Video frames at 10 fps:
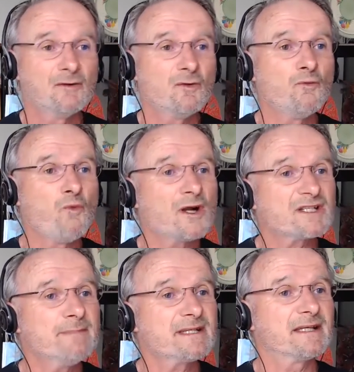
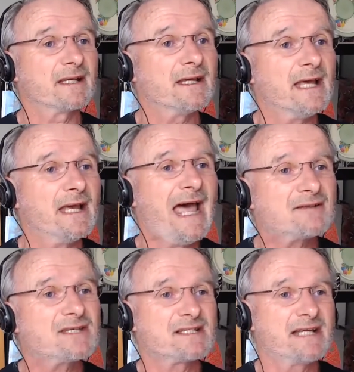What's missing? How
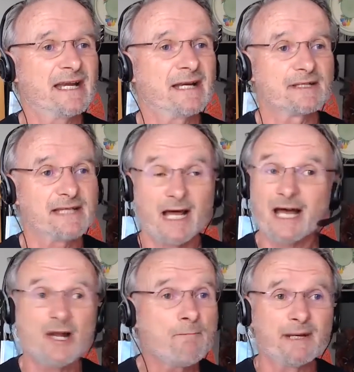sustainable is that?
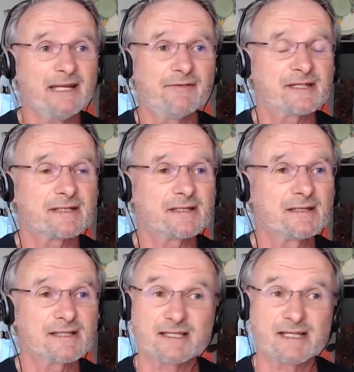I don't believe it's
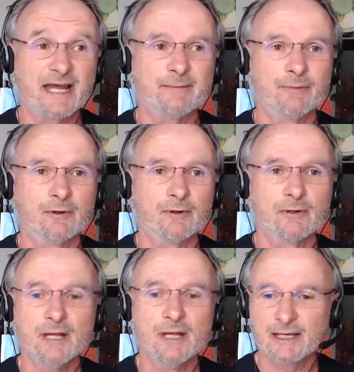sustainable
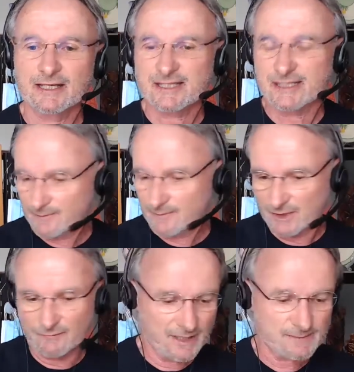except in
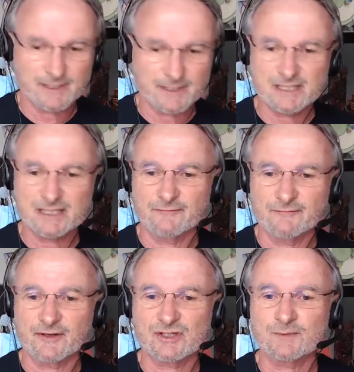very specific
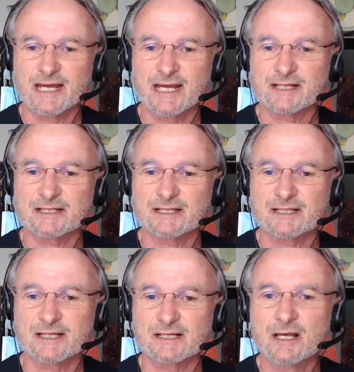circumstances.
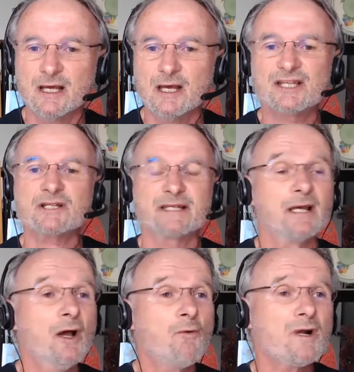So, what's missing?
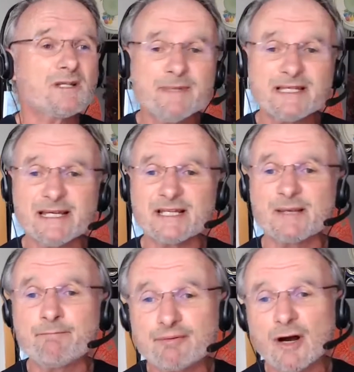What's missing is a
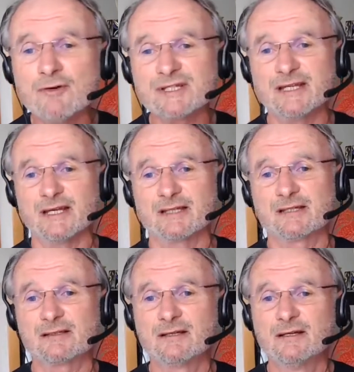
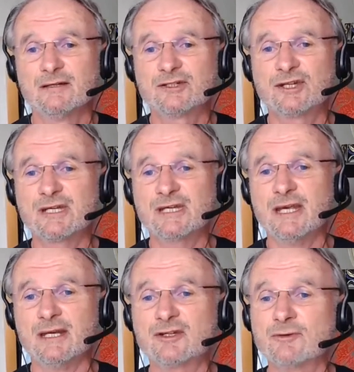process to
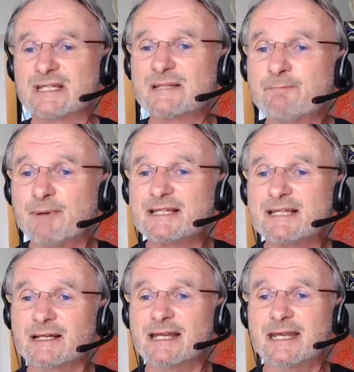get to
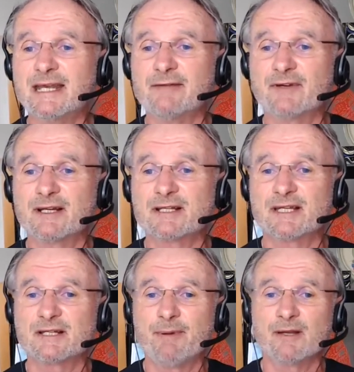explicitly get evidence
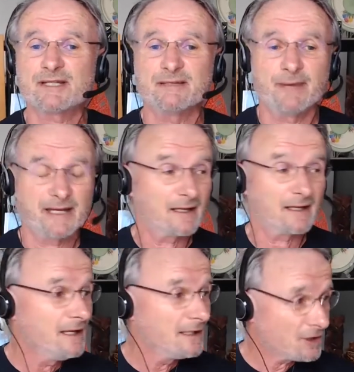into policy making.
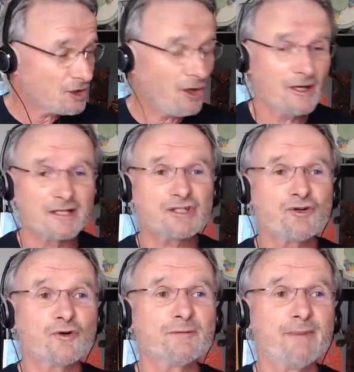Collins
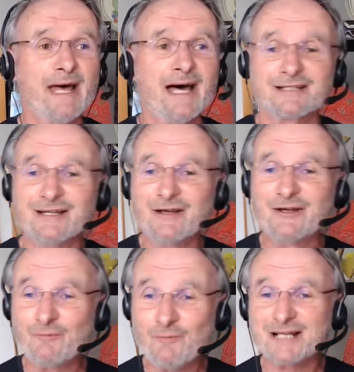talked about
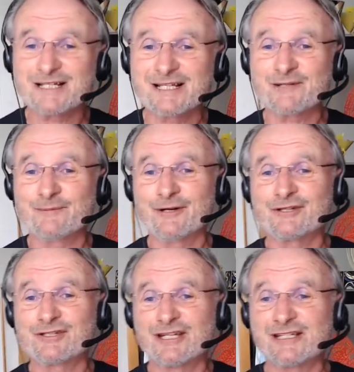one such
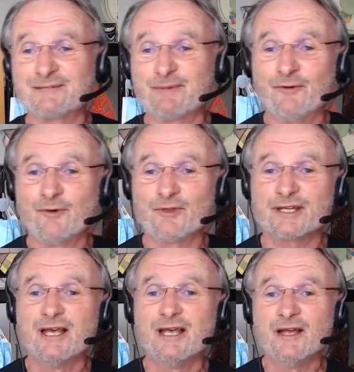approach just before
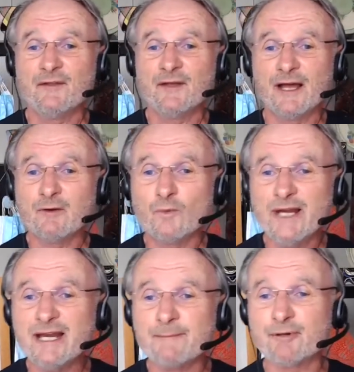this. We
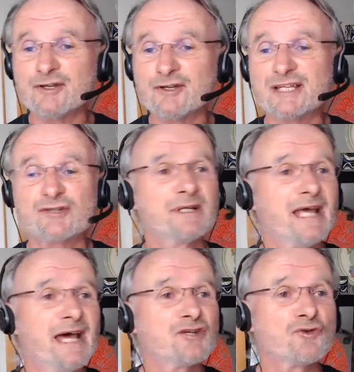need a process to
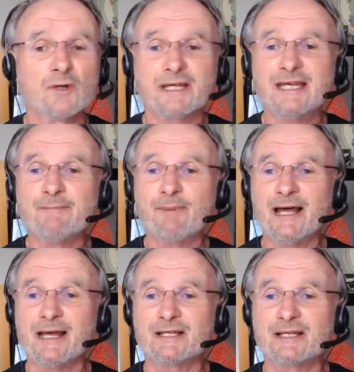engage all the key
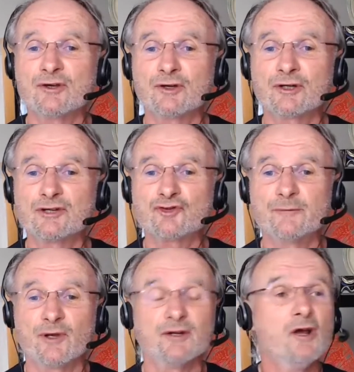players who could
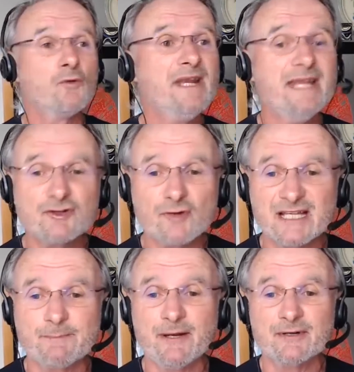contribute. We need
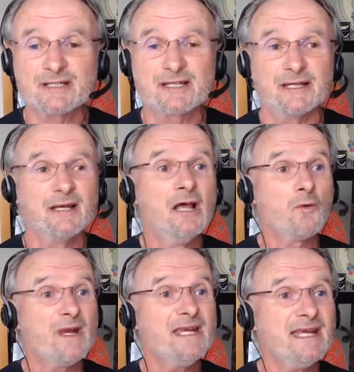transparency.
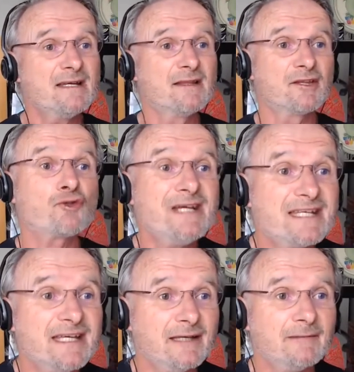We need the
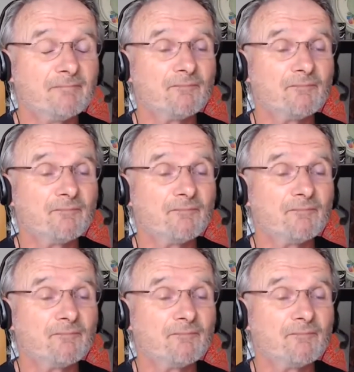treaty.